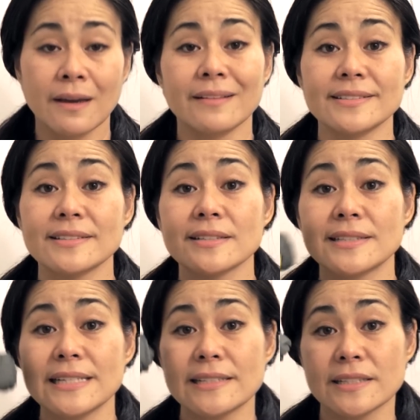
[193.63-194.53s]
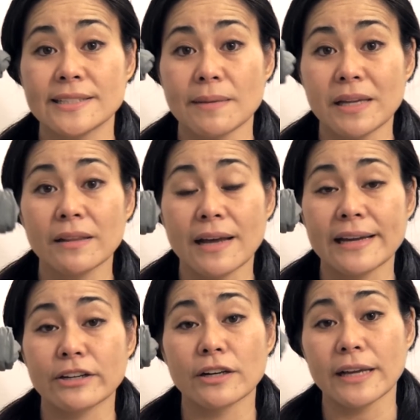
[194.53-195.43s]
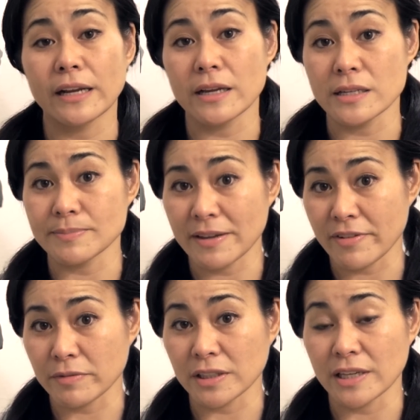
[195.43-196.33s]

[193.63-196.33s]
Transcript: This is a Sea to Summit liner. It is my favorite